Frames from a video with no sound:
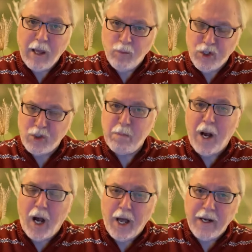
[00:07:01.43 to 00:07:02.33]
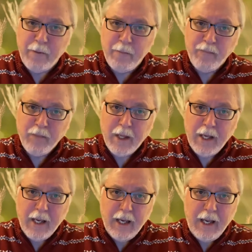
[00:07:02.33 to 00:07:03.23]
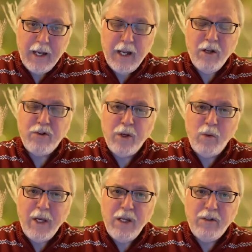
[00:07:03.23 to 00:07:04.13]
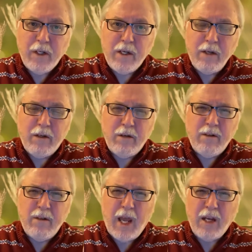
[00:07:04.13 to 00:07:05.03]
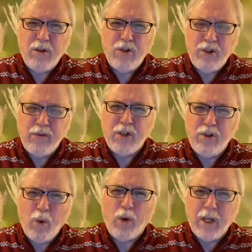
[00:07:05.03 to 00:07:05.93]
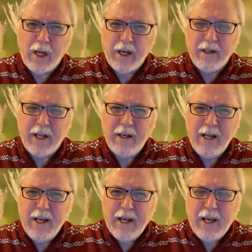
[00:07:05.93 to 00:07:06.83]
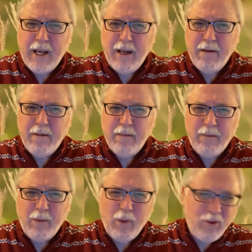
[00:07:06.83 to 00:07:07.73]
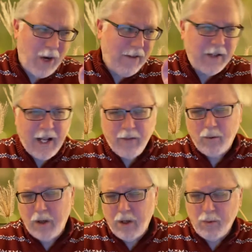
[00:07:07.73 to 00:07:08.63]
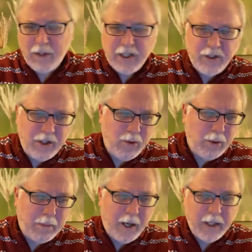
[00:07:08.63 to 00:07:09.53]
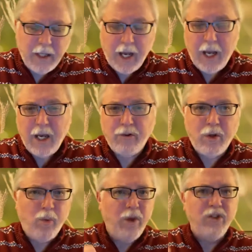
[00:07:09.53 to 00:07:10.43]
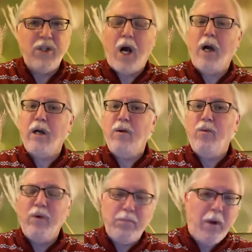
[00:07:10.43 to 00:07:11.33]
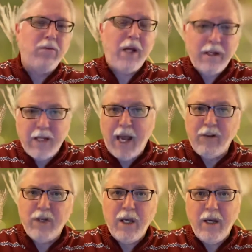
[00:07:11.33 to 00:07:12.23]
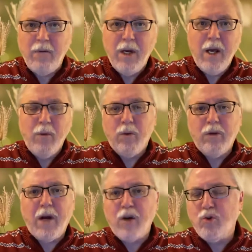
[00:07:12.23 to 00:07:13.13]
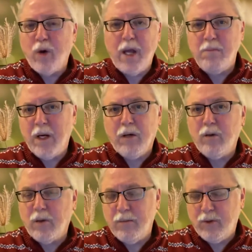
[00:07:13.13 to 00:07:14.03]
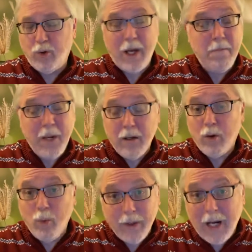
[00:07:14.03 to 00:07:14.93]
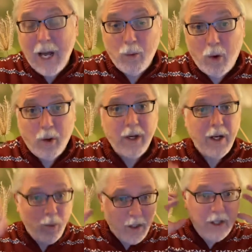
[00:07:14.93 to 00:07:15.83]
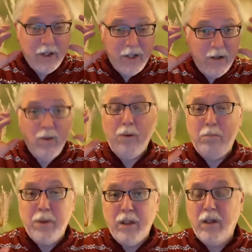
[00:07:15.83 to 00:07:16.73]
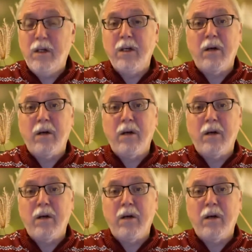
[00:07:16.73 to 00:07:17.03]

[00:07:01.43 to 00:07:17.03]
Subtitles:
respond. And it's so easy to take the shortcut, and we're driving down the road, we're listening to a podcast, or we're jogging and we're multitasking, and we're on our treadmill, or we're out walking and we're listening to a book,